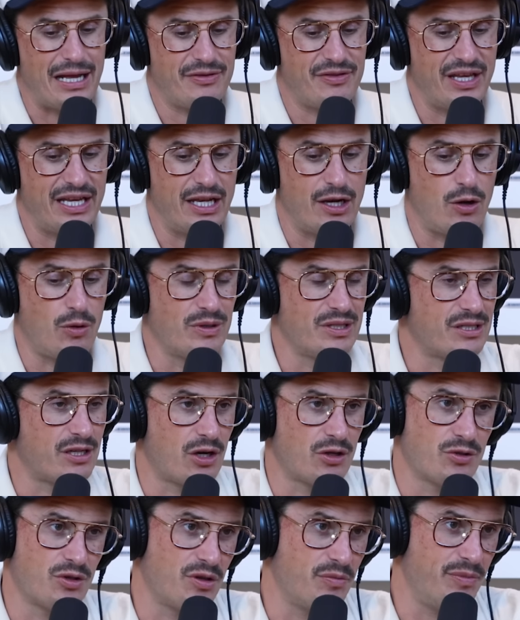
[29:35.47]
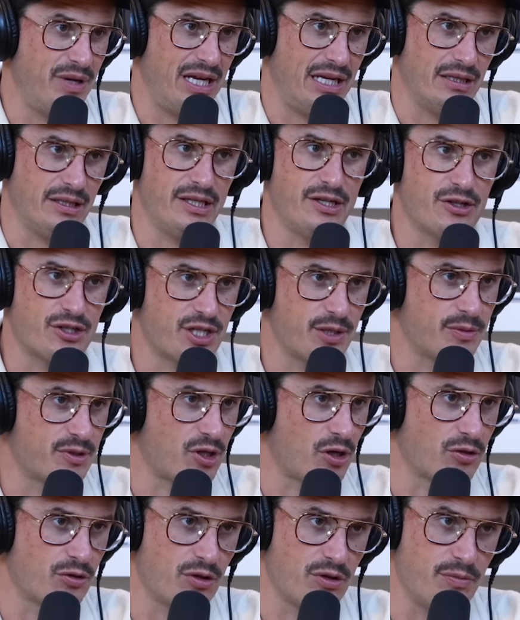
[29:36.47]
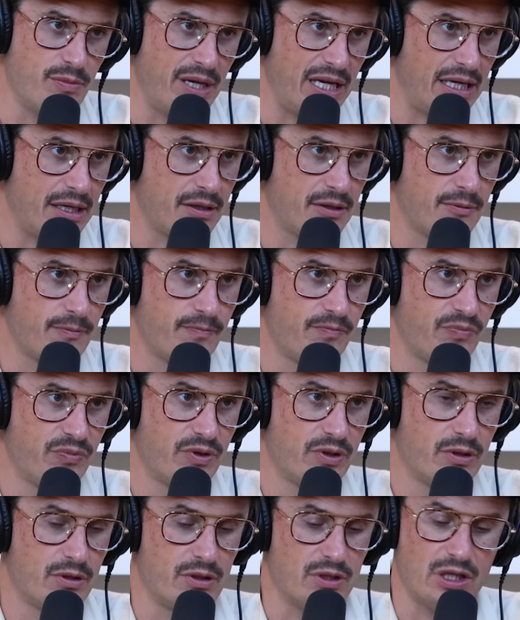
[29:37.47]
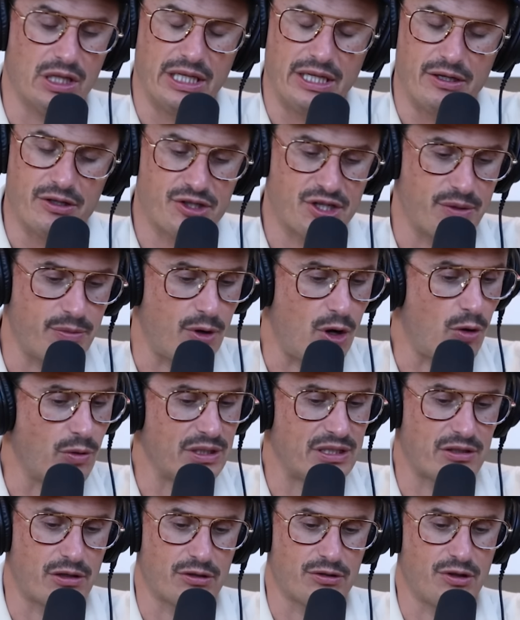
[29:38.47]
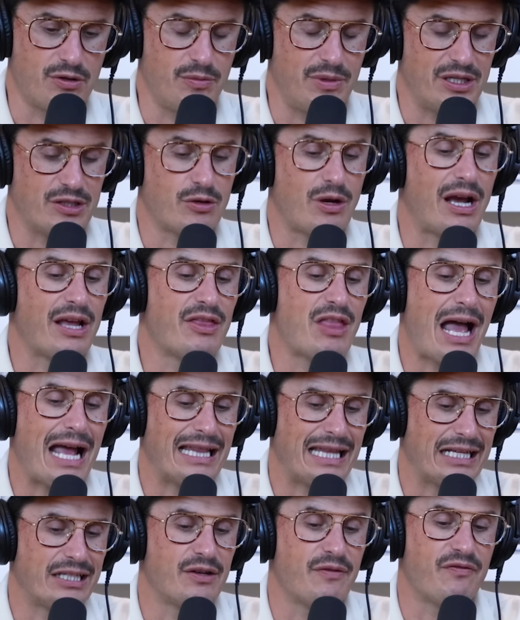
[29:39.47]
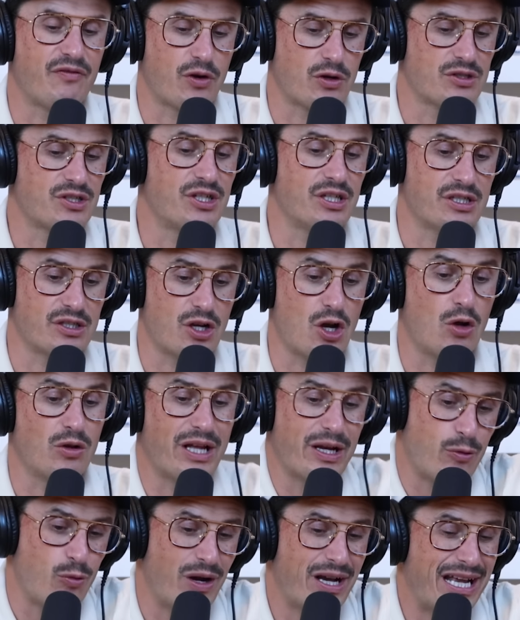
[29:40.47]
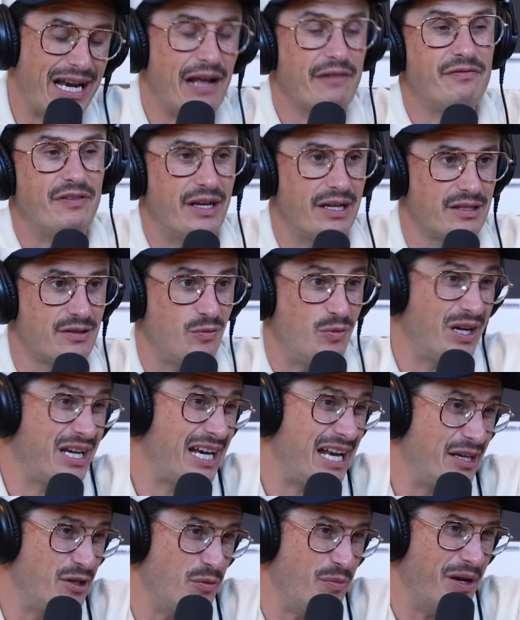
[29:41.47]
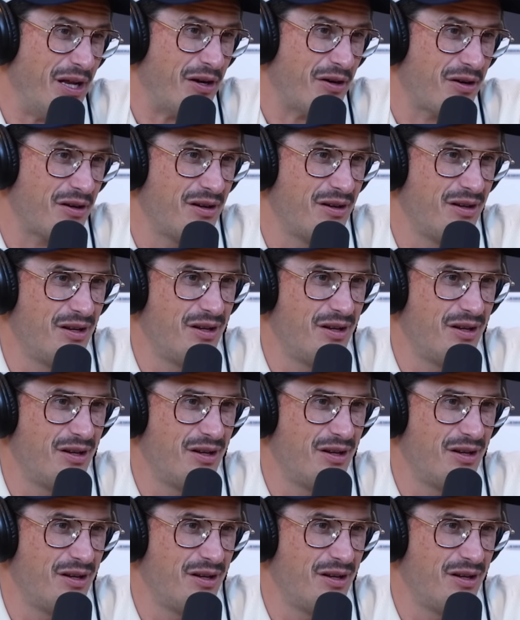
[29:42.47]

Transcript: I think it always starts with me. Leadership starts with me. Leadership always starts with me. So I, I like to first just go like, what can I fix? What can I do better?